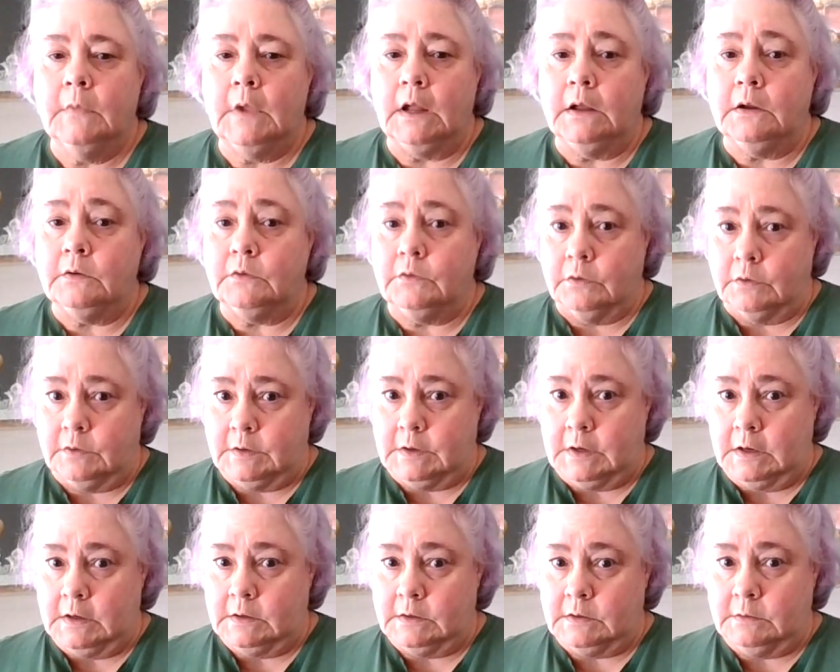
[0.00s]

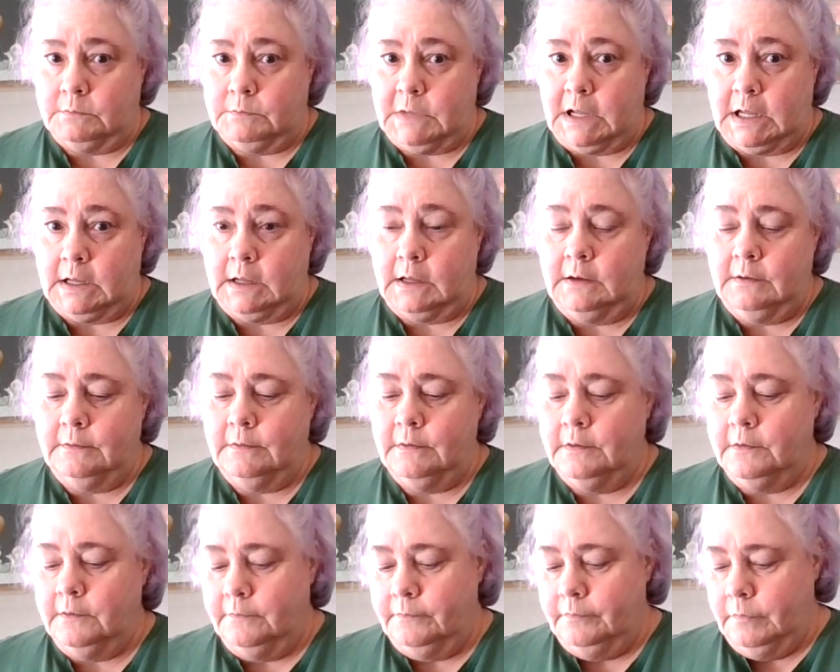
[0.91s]
interesting to me
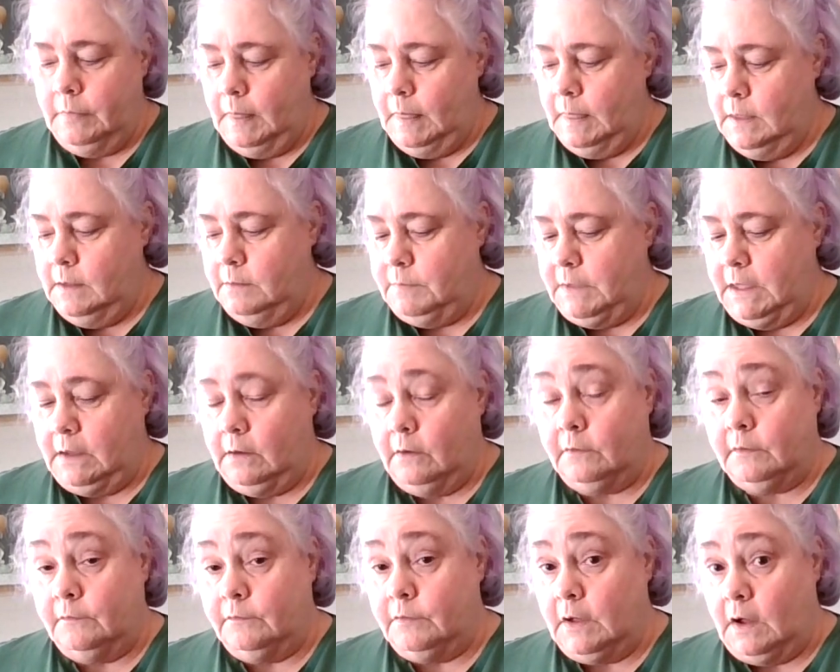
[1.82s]

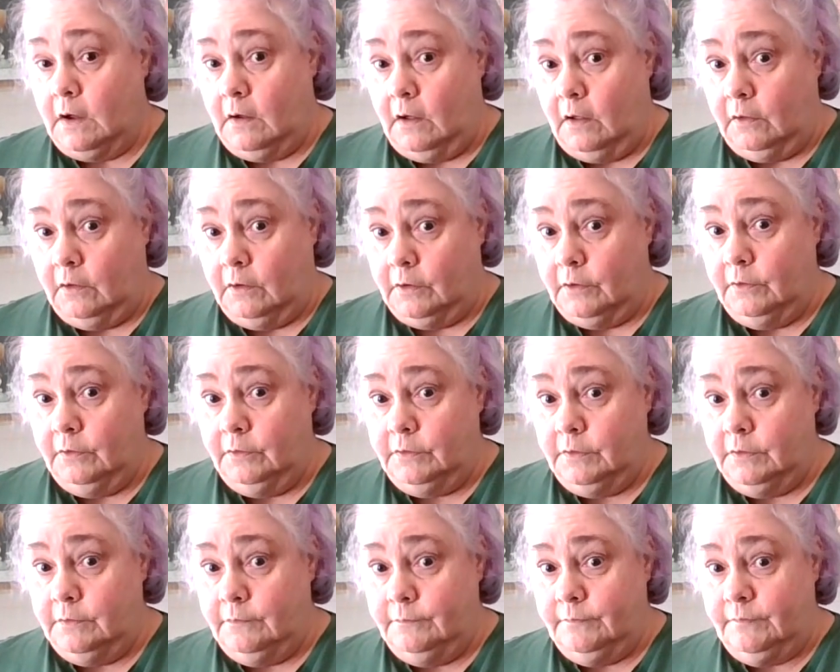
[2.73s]
because of the
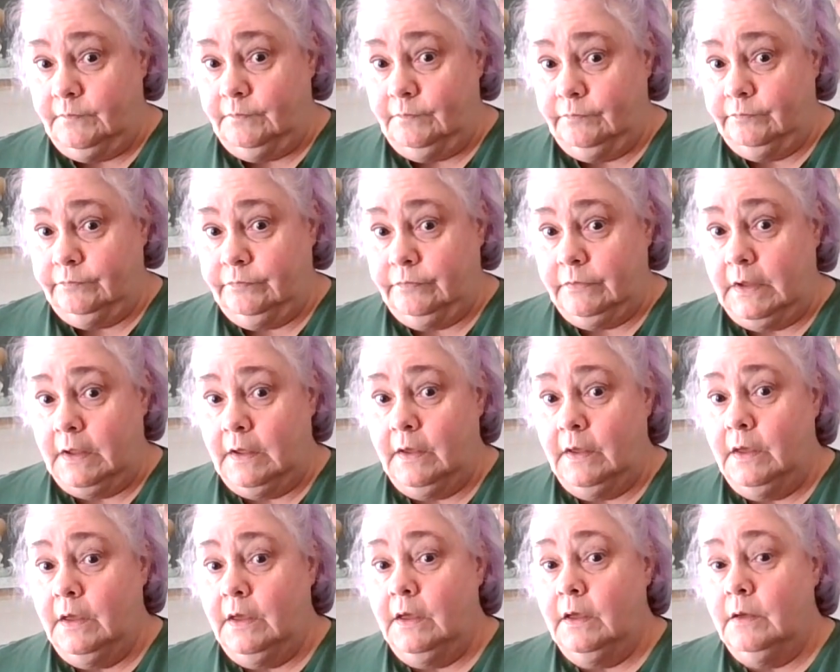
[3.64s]
colors,
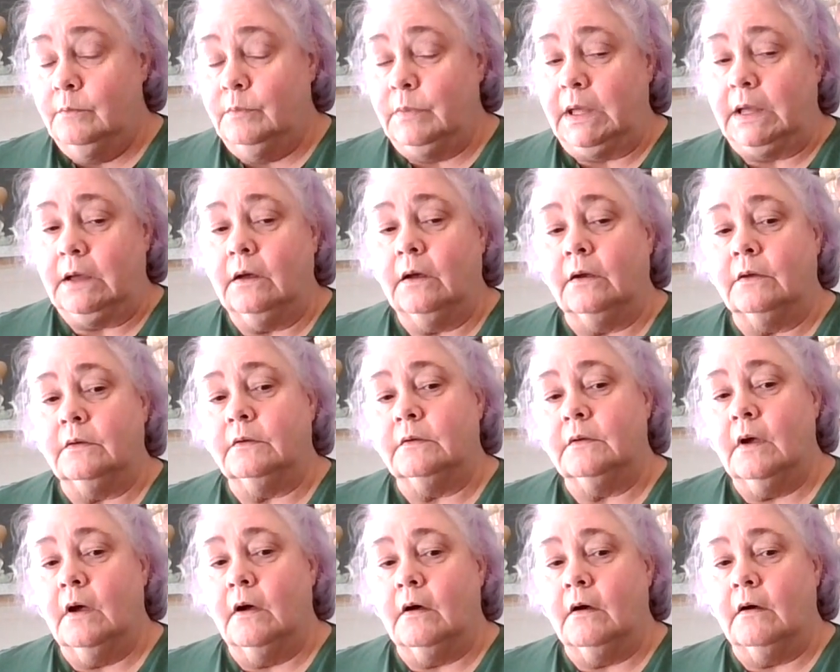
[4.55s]
because
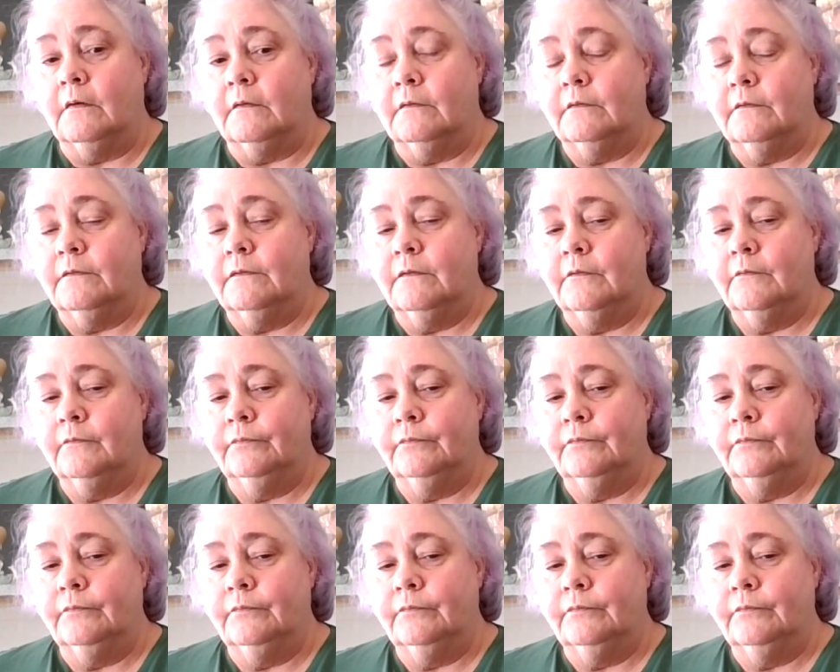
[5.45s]
of